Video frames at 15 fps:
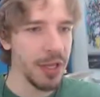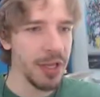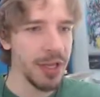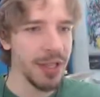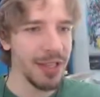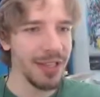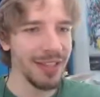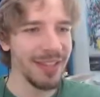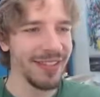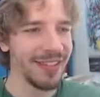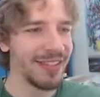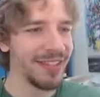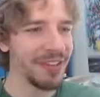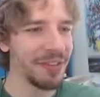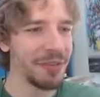
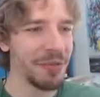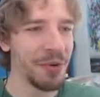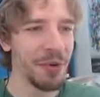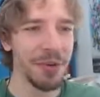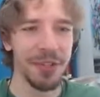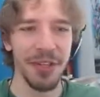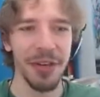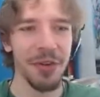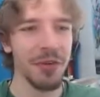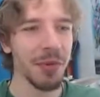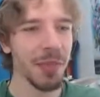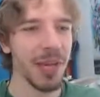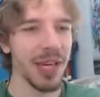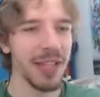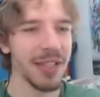Because of course I
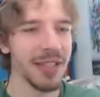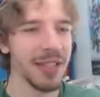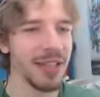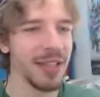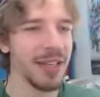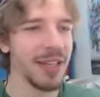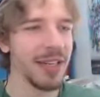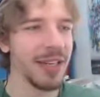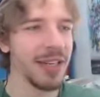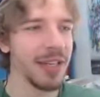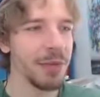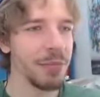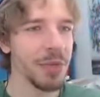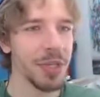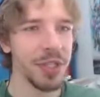overbalanced the
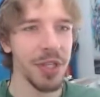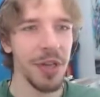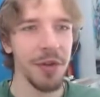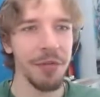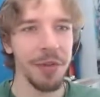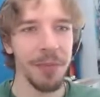nitpicks out of it.